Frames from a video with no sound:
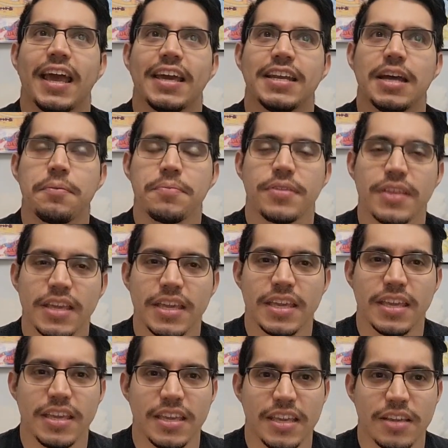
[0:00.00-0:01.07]
And I'm
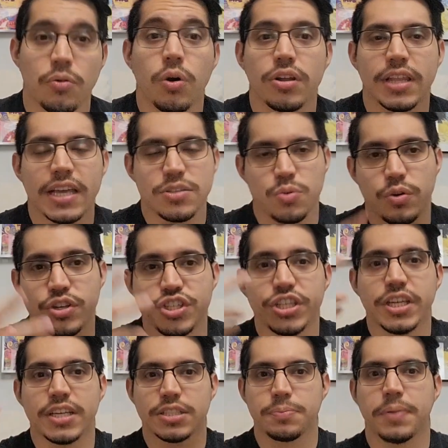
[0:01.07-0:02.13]
thinking, well, that's where
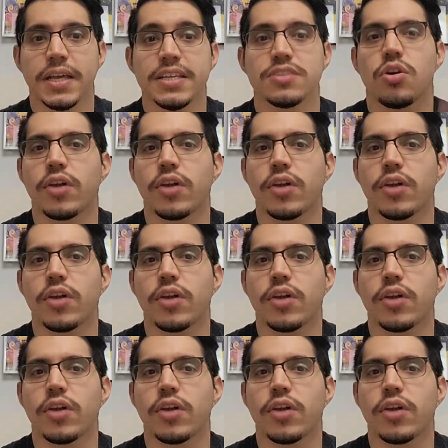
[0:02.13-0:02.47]
she explains,